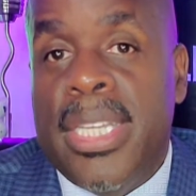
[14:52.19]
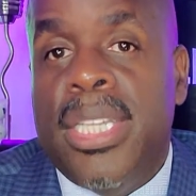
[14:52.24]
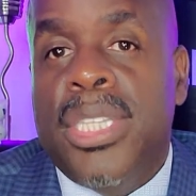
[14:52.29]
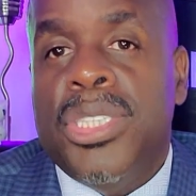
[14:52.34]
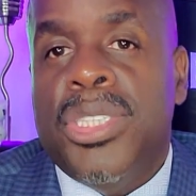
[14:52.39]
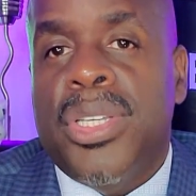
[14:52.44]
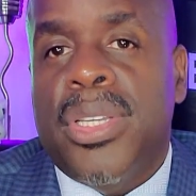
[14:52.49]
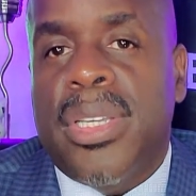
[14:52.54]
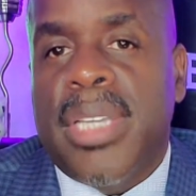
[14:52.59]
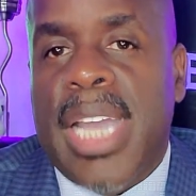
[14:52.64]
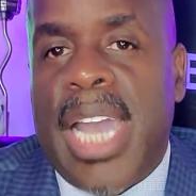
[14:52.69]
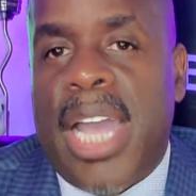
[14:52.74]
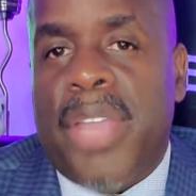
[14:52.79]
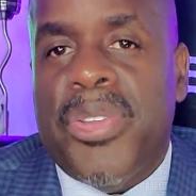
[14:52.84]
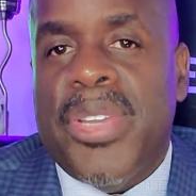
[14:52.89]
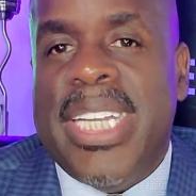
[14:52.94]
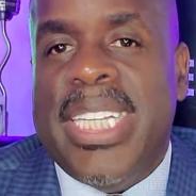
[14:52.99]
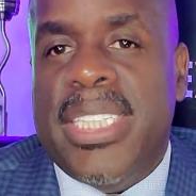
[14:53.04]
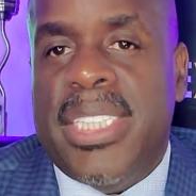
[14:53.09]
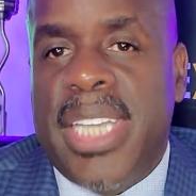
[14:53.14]
to gather
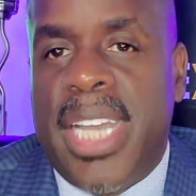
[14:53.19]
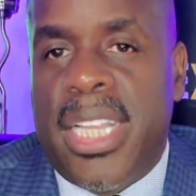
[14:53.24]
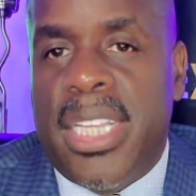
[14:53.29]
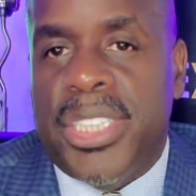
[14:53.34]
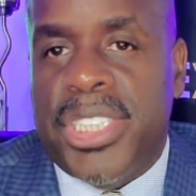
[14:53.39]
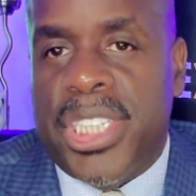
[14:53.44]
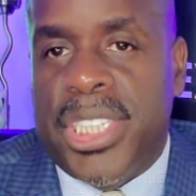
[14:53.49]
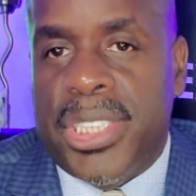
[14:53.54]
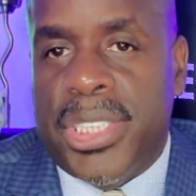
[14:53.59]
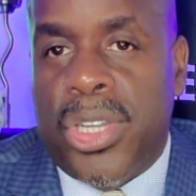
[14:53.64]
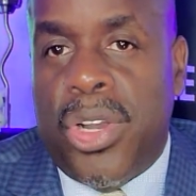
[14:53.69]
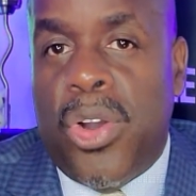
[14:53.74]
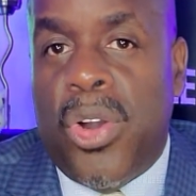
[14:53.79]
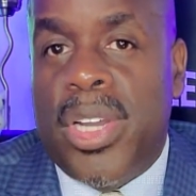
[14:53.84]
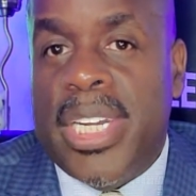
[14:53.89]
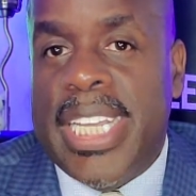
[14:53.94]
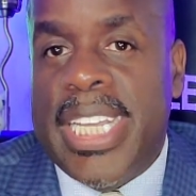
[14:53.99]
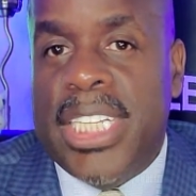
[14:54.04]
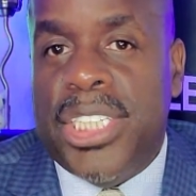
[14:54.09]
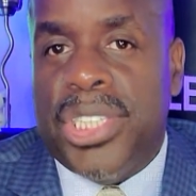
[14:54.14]
intelligence on
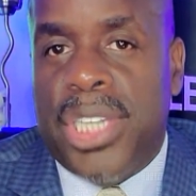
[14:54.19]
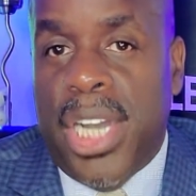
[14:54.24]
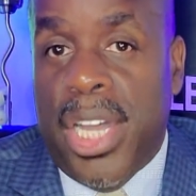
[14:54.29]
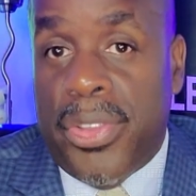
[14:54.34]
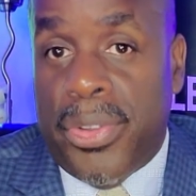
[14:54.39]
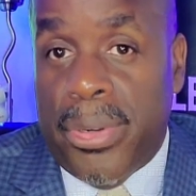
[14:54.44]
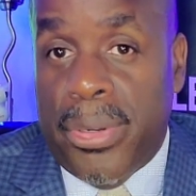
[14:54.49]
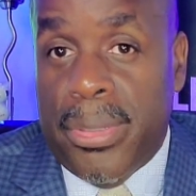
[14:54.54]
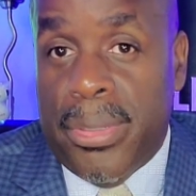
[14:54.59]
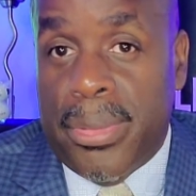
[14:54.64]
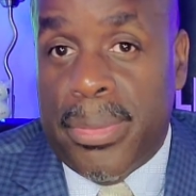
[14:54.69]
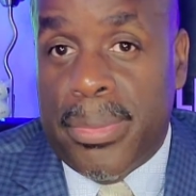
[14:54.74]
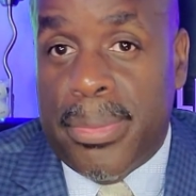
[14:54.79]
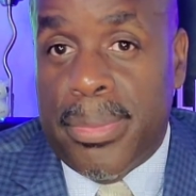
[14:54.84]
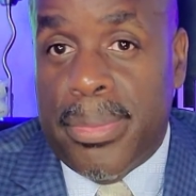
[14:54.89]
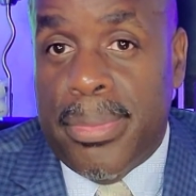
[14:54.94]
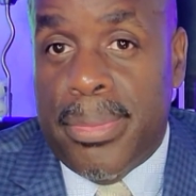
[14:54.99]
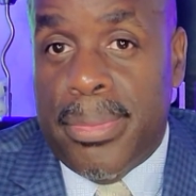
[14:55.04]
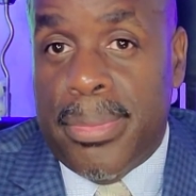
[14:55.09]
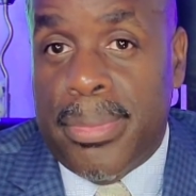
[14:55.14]
each other.
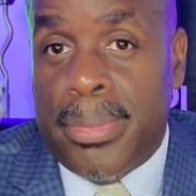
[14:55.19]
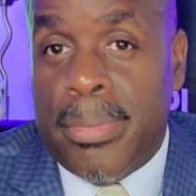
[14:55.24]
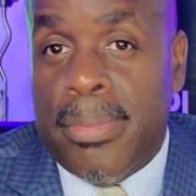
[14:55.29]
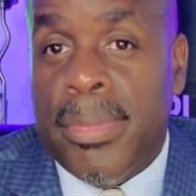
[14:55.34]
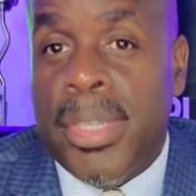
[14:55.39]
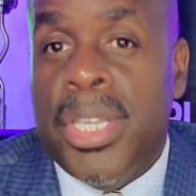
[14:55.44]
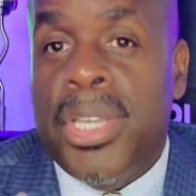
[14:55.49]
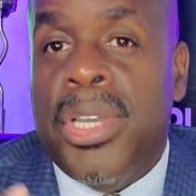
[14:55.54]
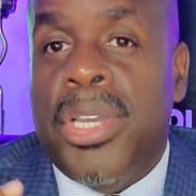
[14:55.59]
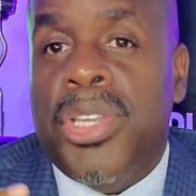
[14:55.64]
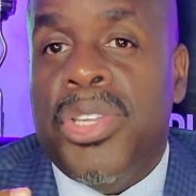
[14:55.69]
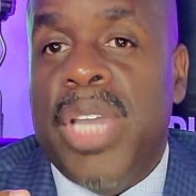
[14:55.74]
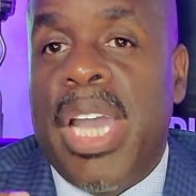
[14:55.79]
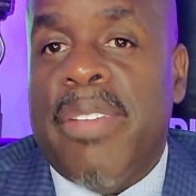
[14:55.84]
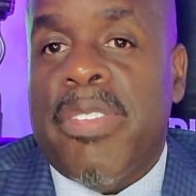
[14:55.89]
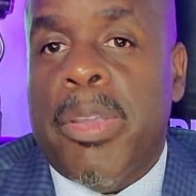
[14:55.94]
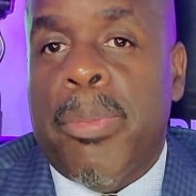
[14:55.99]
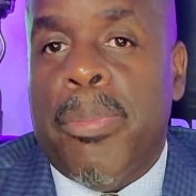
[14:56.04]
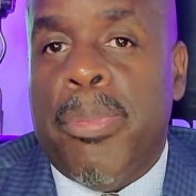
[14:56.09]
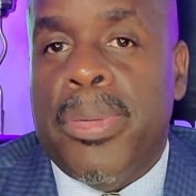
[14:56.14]
You
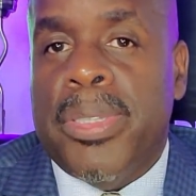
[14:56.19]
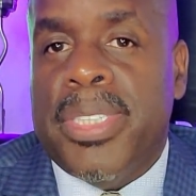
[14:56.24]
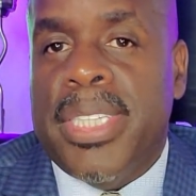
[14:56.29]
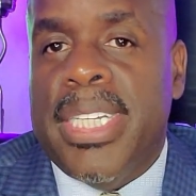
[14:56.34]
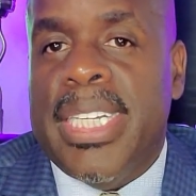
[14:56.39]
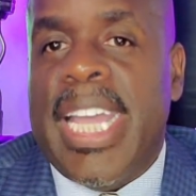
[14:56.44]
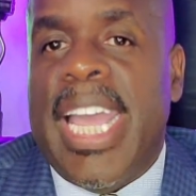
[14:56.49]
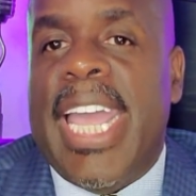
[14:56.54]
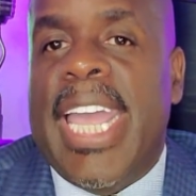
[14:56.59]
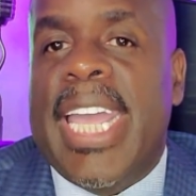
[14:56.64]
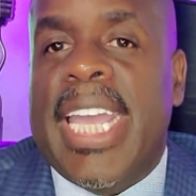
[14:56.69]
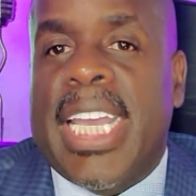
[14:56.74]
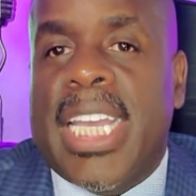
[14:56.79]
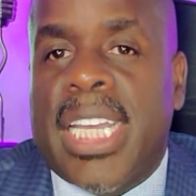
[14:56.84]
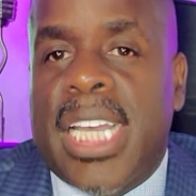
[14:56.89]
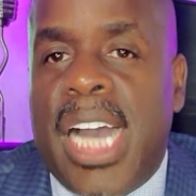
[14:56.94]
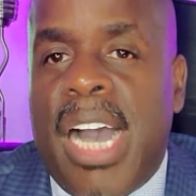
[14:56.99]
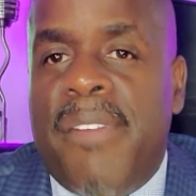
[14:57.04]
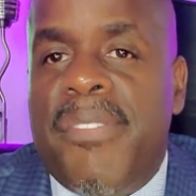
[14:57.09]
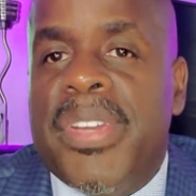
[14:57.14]
have to present a
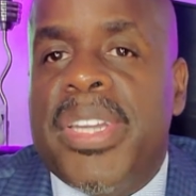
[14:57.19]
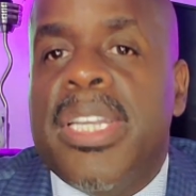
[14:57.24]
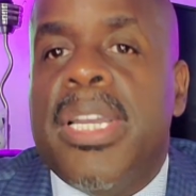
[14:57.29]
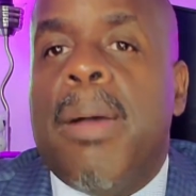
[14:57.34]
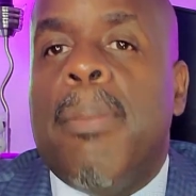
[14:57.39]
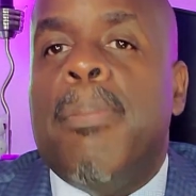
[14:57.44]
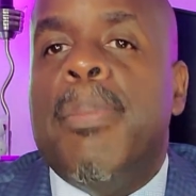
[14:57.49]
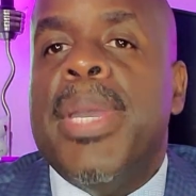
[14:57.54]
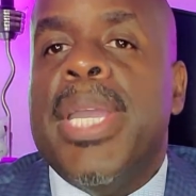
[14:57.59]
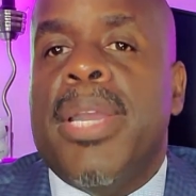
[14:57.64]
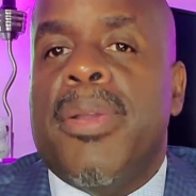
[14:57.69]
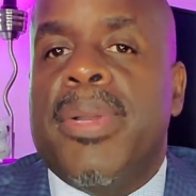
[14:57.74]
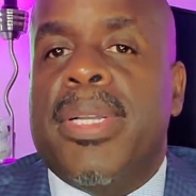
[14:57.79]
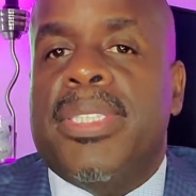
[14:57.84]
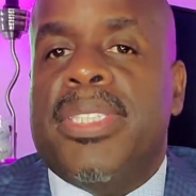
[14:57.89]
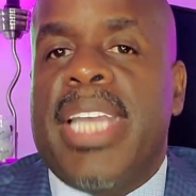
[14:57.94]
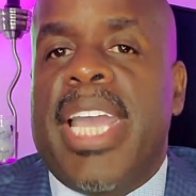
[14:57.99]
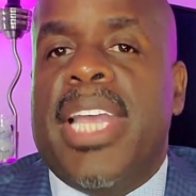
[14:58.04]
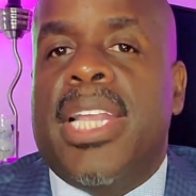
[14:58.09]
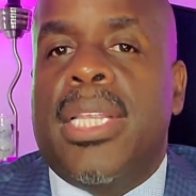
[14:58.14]
confident
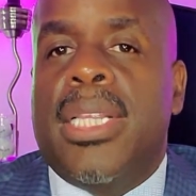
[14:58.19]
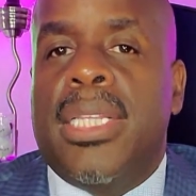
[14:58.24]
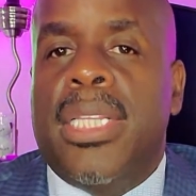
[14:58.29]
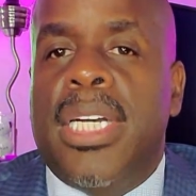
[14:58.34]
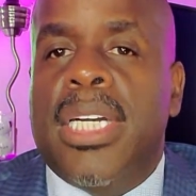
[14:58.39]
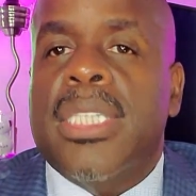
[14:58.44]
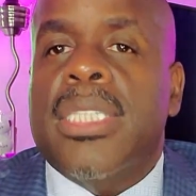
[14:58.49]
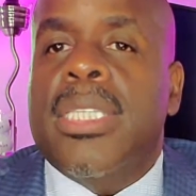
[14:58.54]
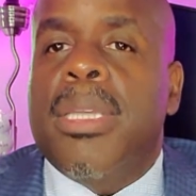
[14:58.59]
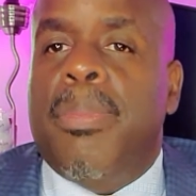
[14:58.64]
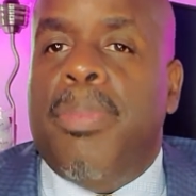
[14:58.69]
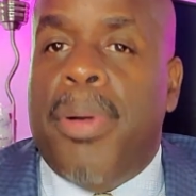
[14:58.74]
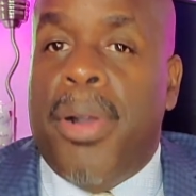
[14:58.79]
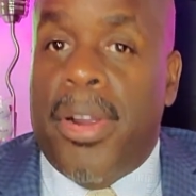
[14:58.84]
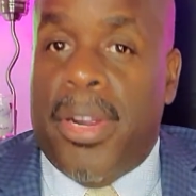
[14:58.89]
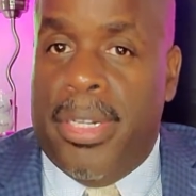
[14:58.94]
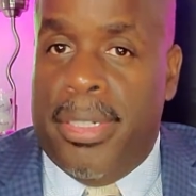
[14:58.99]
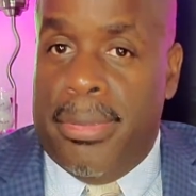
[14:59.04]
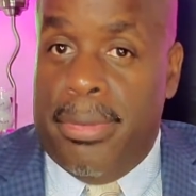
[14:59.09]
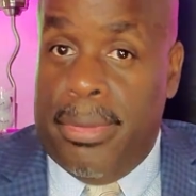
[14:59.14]
appearance and look the
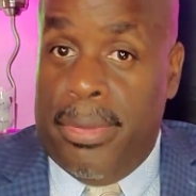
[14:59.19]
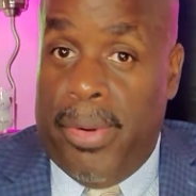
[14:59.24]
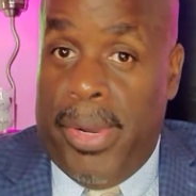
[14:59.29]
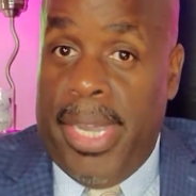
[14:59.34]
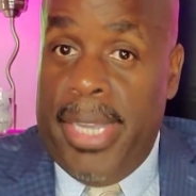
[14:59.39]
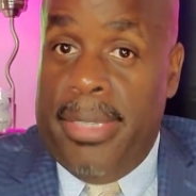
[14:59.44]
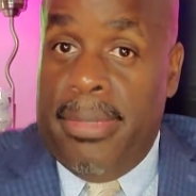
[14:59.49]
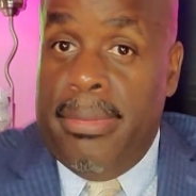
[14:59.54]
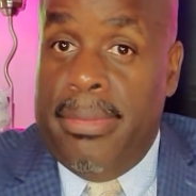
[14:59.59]
part, right?